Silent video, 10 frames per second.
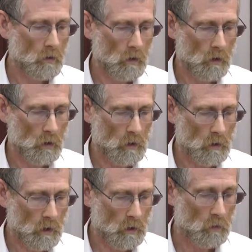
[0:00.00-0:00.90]

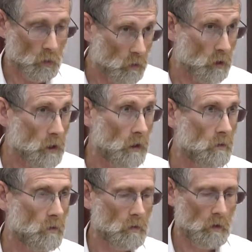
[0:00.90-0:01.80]
decisions, Jewish
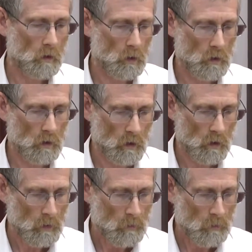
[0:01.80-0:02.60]
calendar decisions,